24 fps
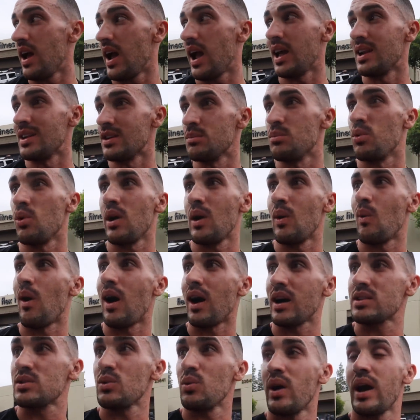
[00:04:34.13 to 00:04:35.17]
and your boy
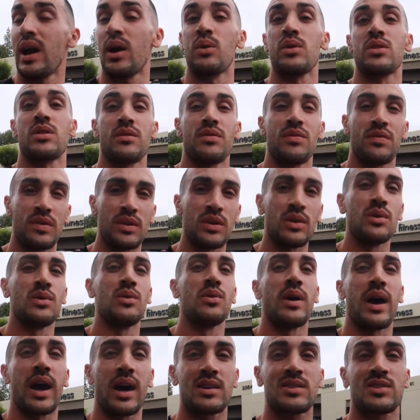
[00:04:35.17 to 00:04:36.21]
walked away with a
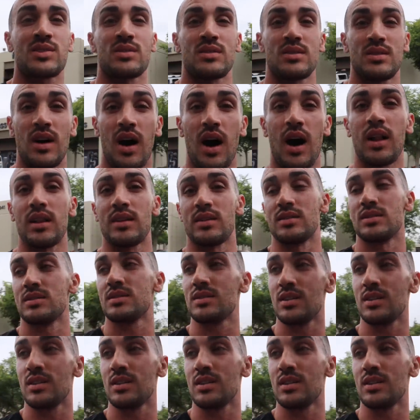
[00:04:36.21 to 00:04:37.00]
few extra dollars.